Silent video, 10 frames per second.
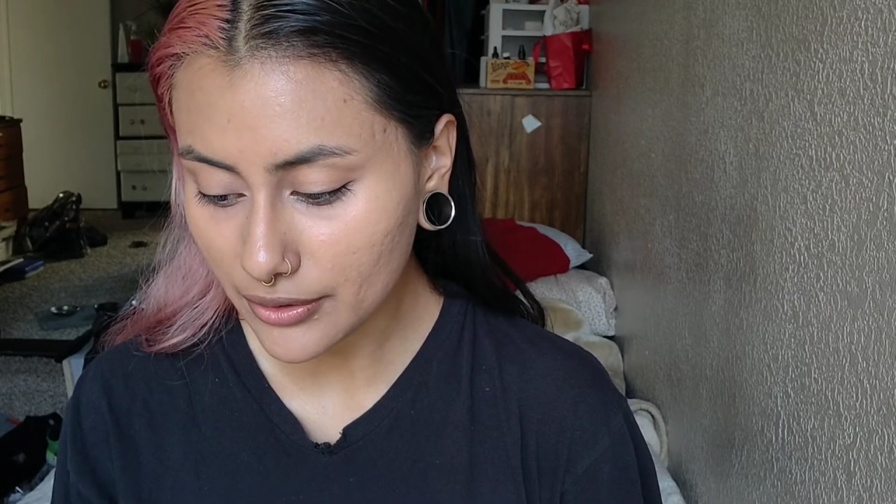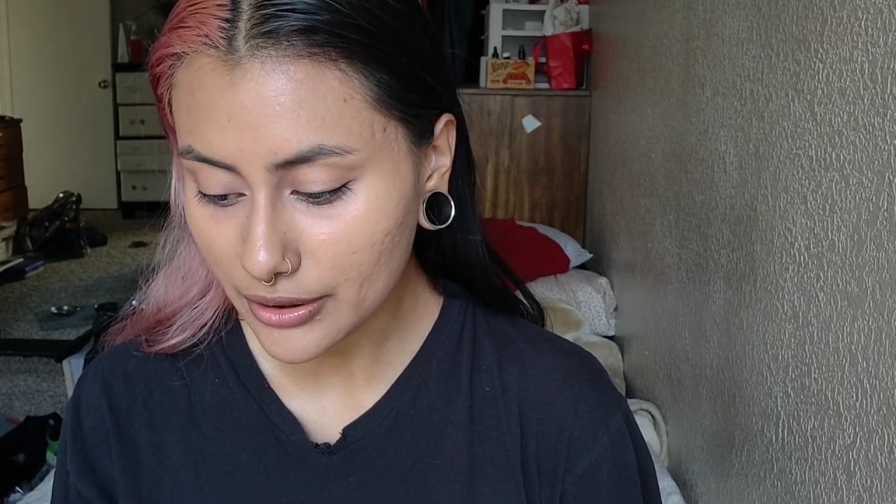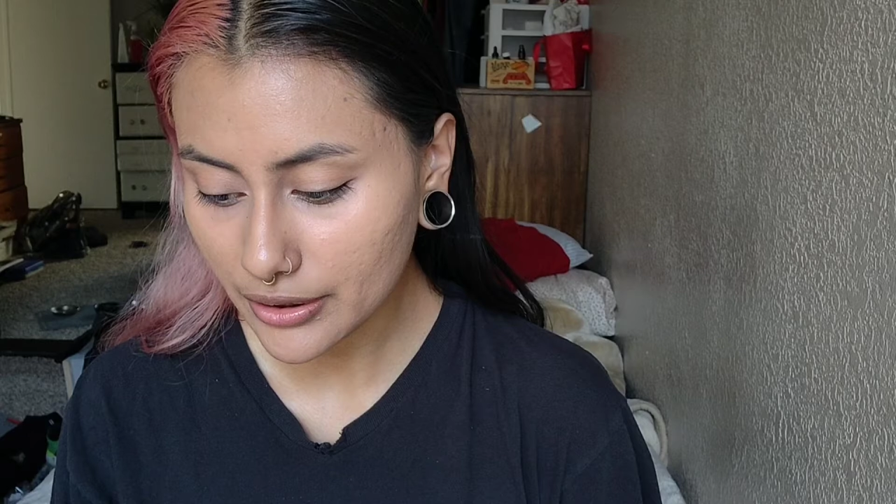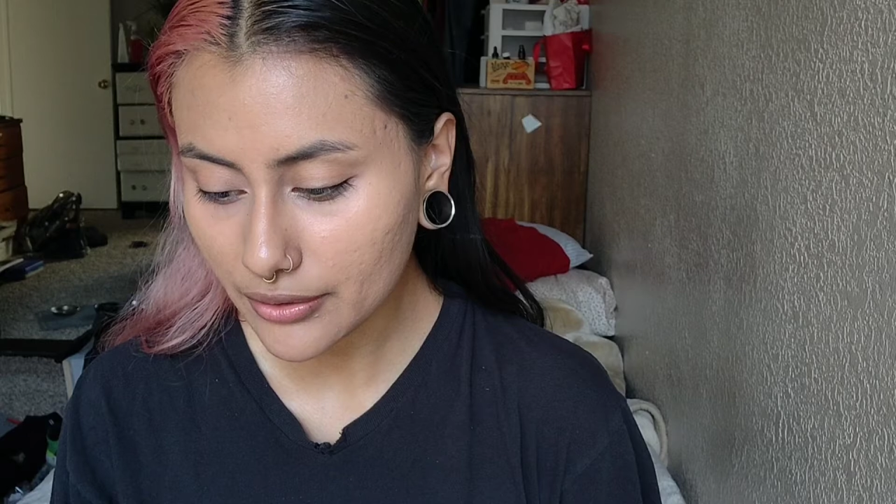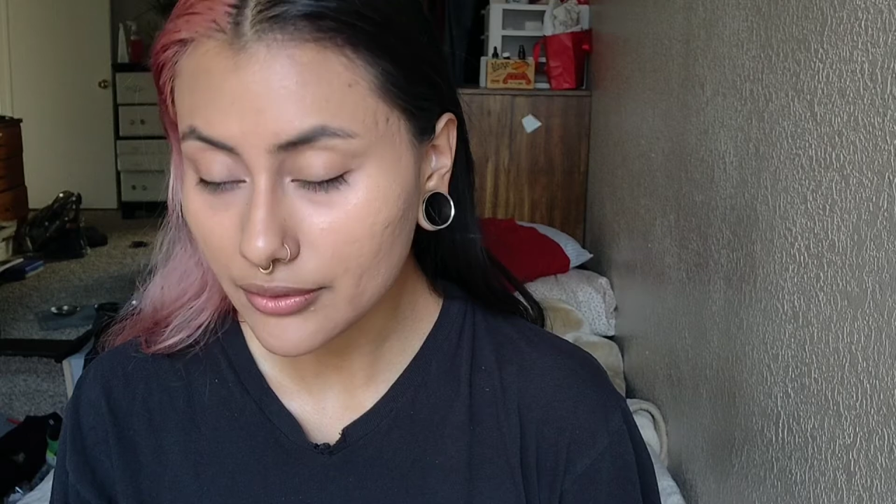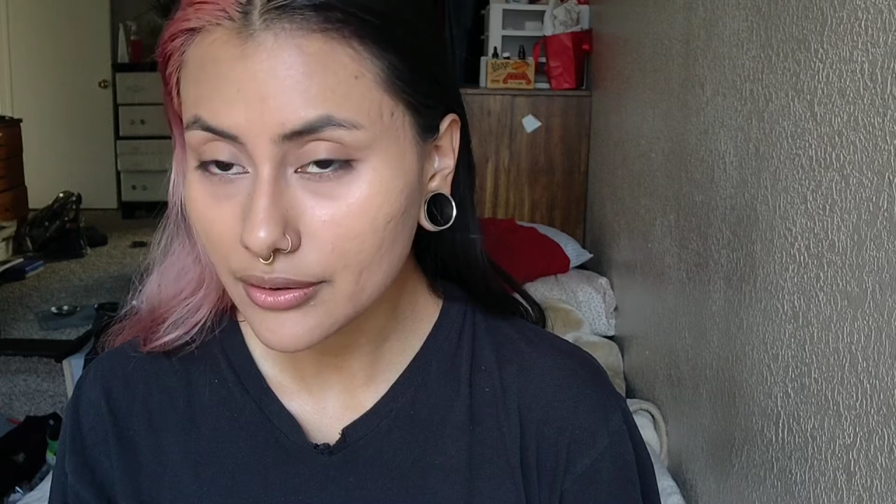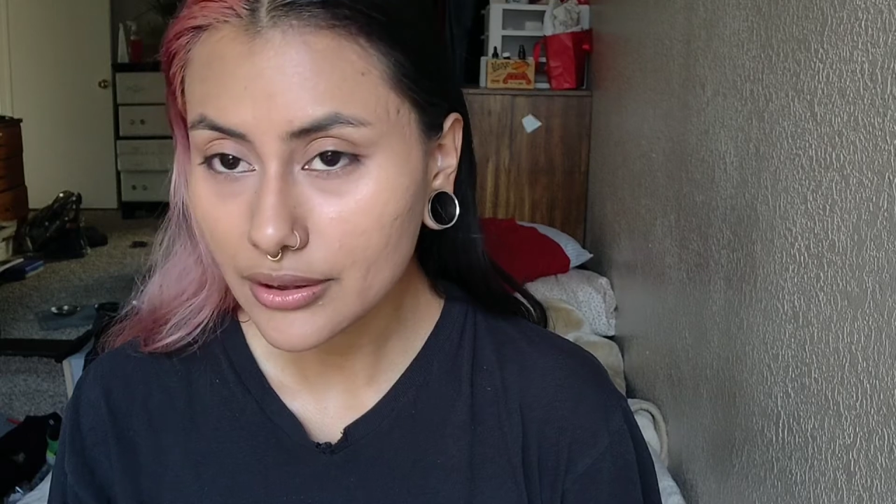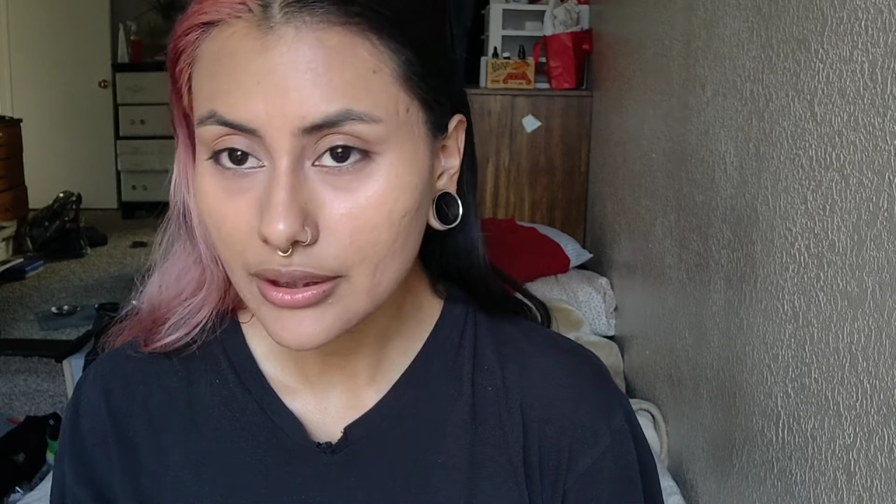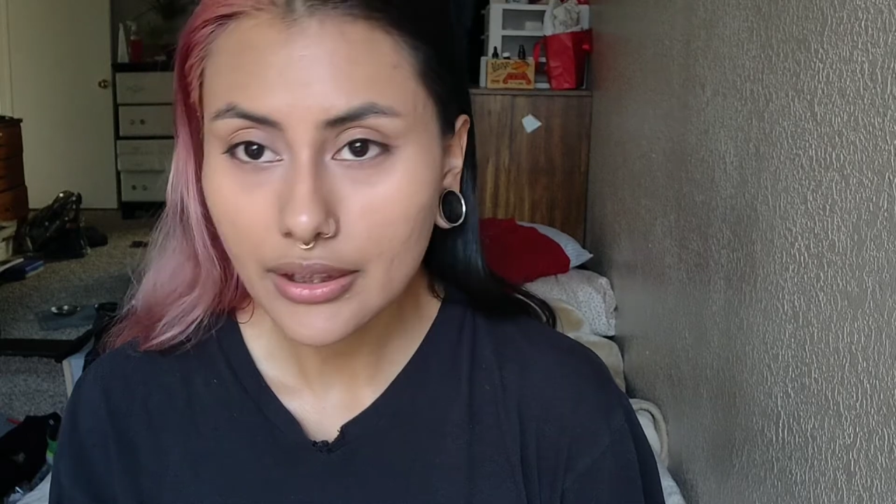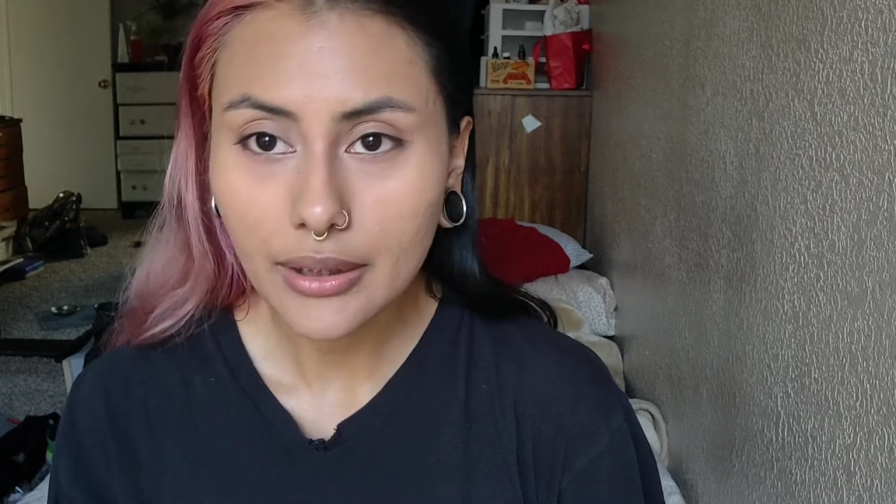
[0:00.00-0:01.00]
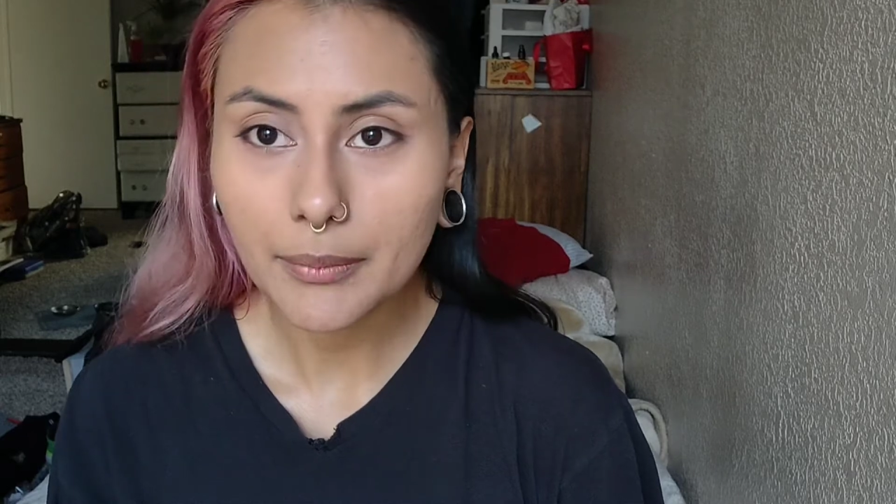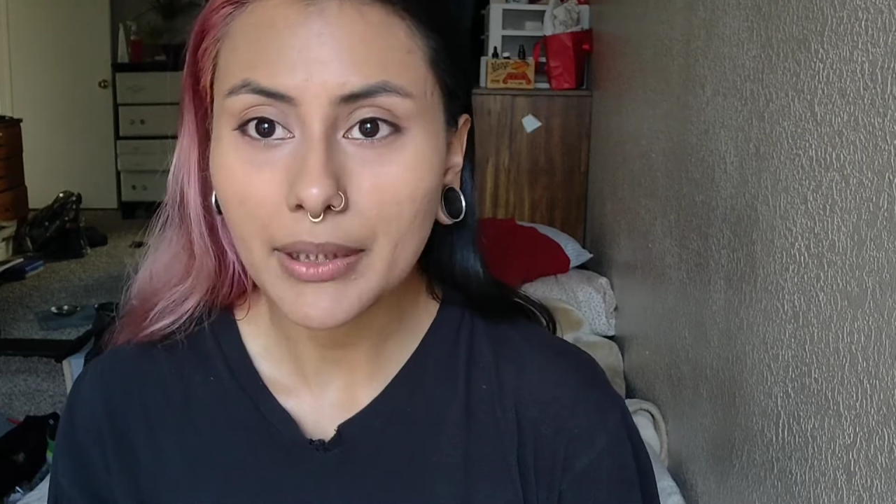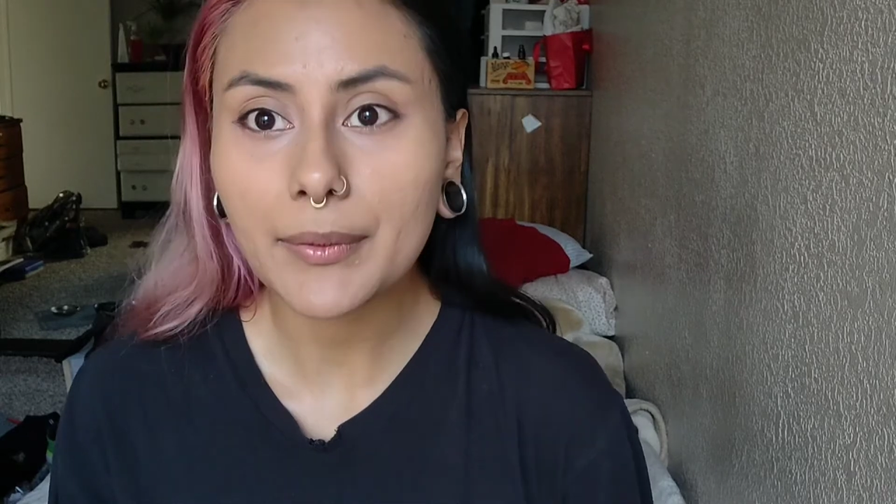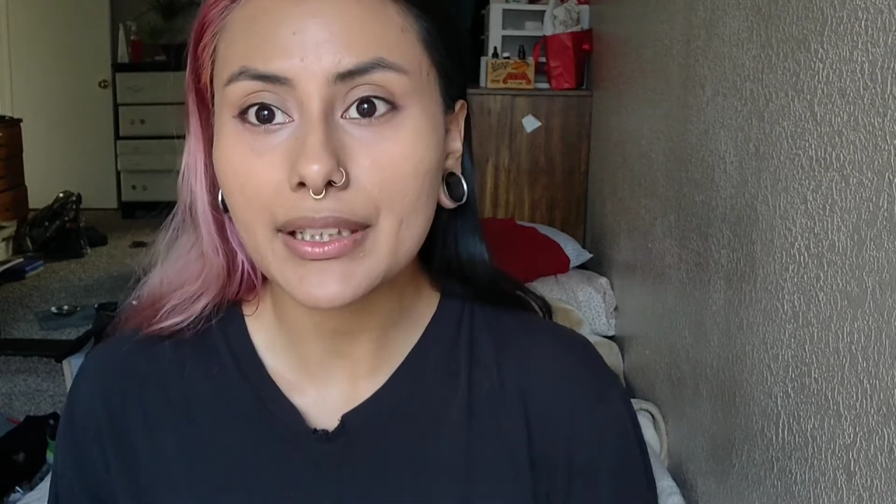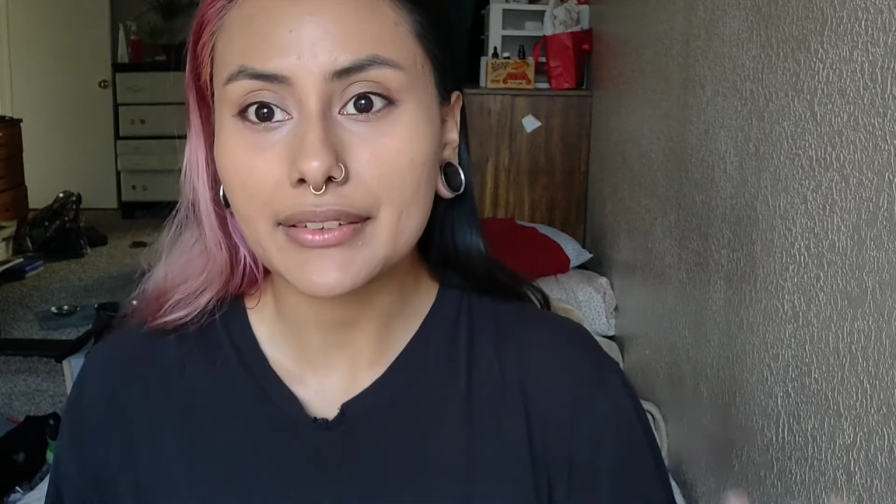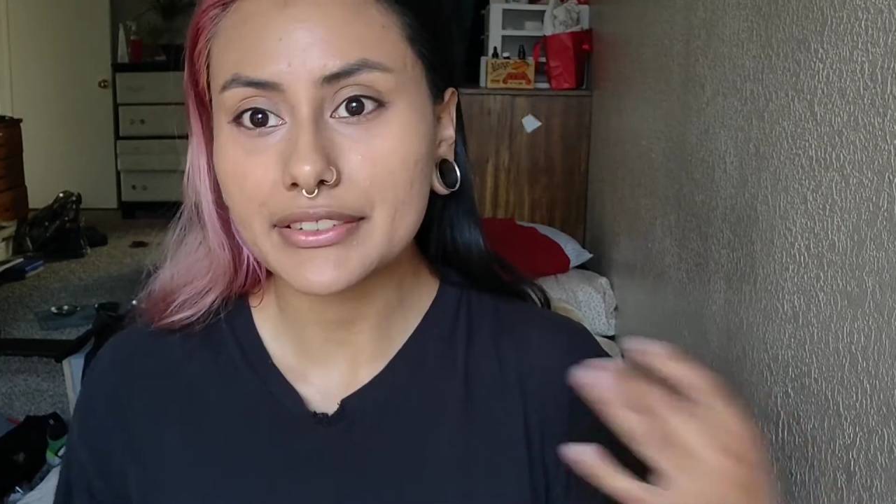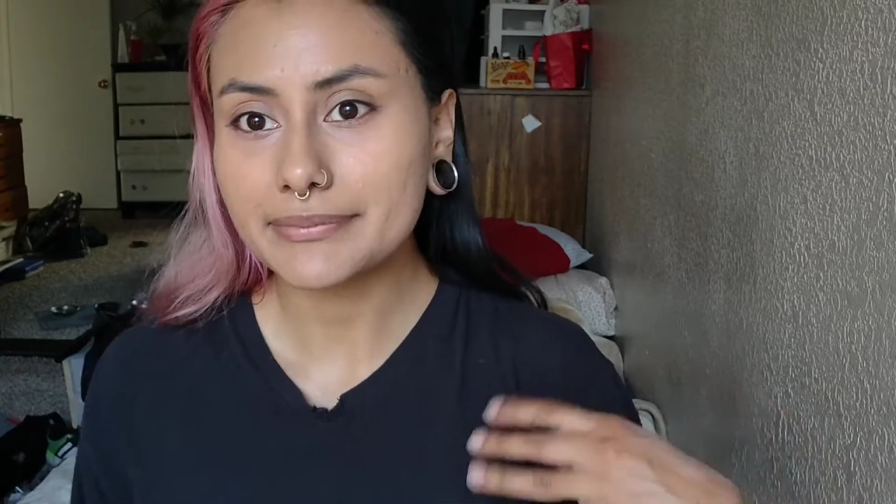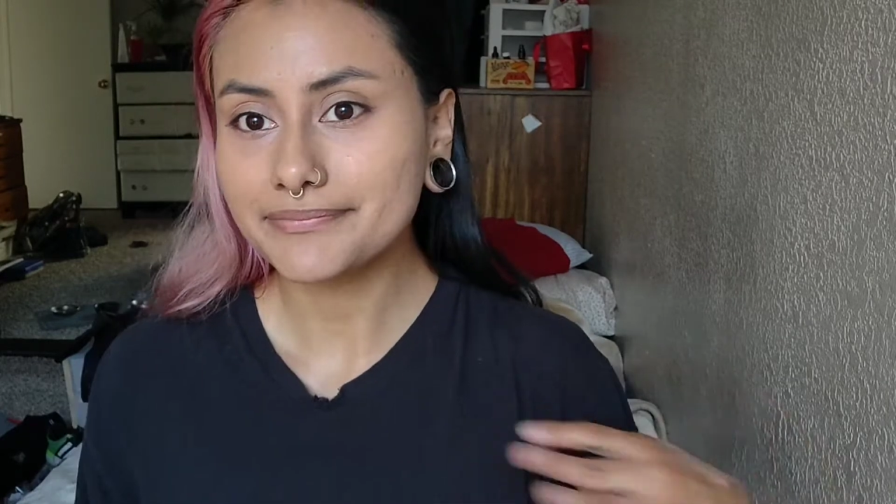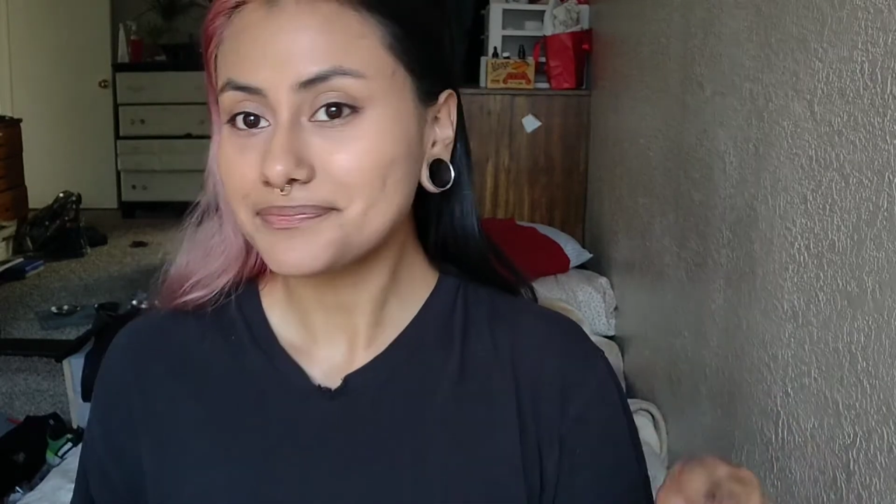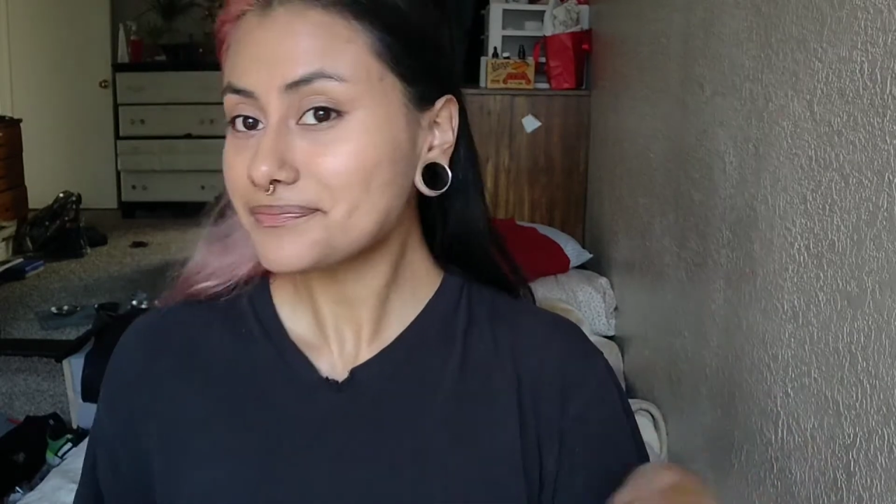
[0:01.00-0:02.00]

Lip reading: you know? But whatever.